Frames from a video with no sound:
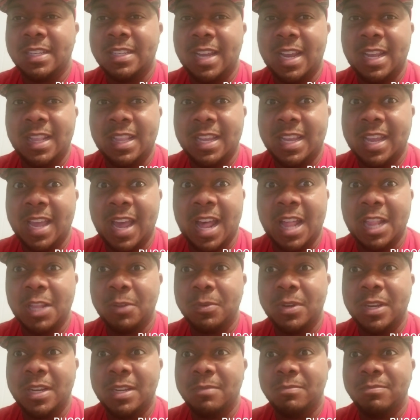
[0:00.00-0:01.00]
daily
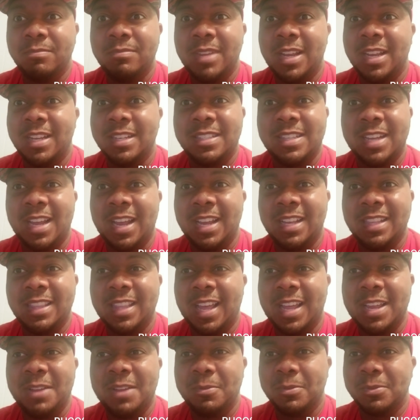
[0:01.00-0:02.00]
calorie intake
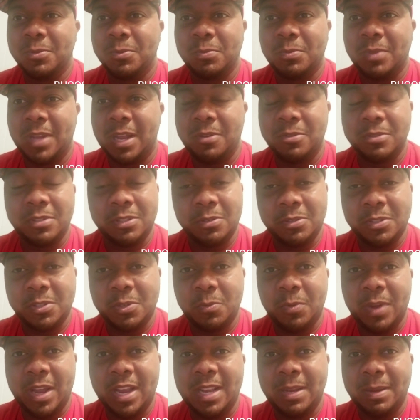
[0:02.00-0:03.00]
that he was that he was
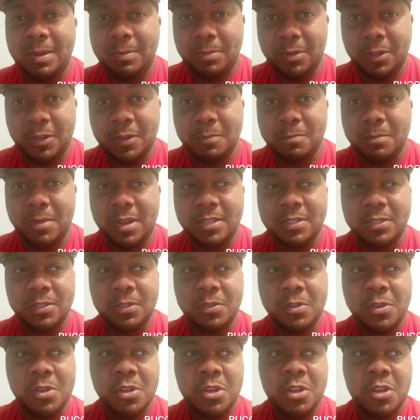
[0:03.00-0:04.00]
losing weight and building
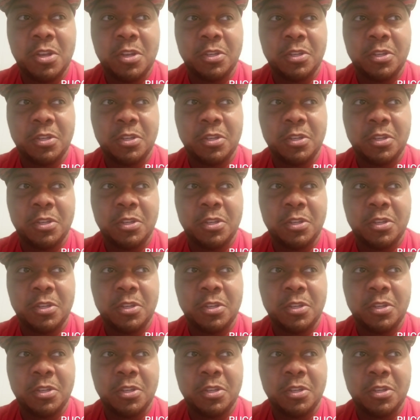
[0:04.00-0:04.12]
muscle.